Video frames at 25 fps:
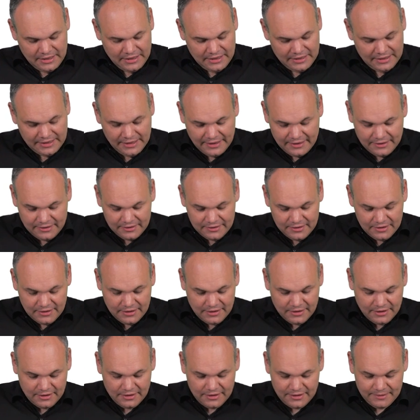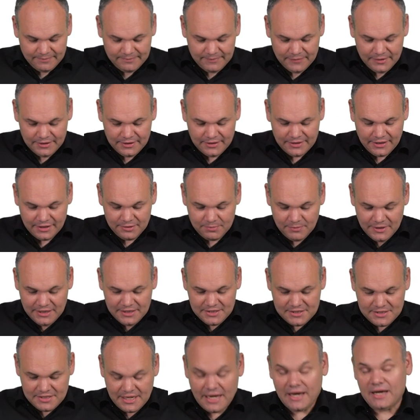Yeah, that
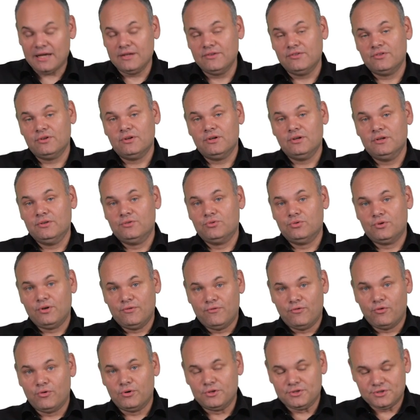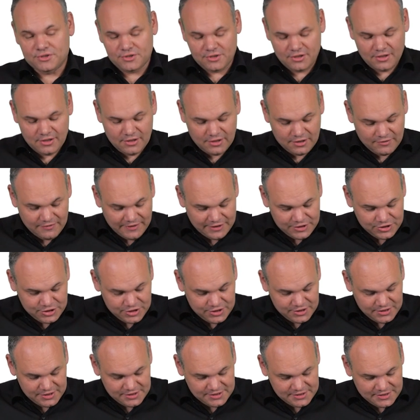means the answer to the fourth
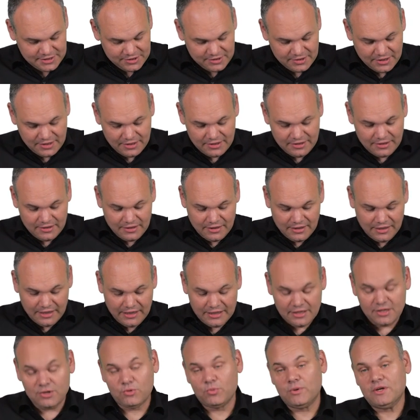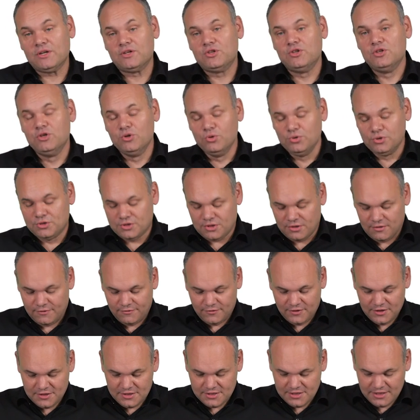question is that an adequate use
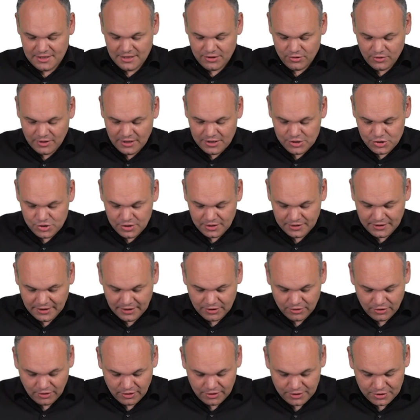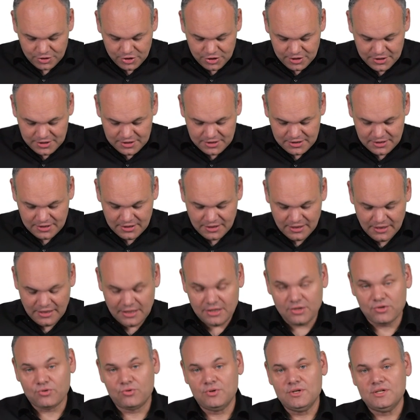of these educational technologies
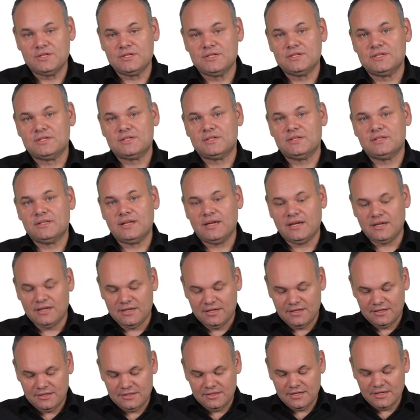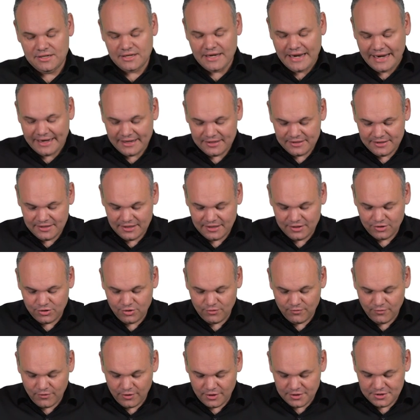increases the didactic
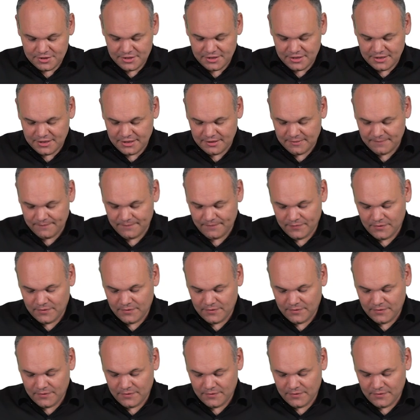diversity.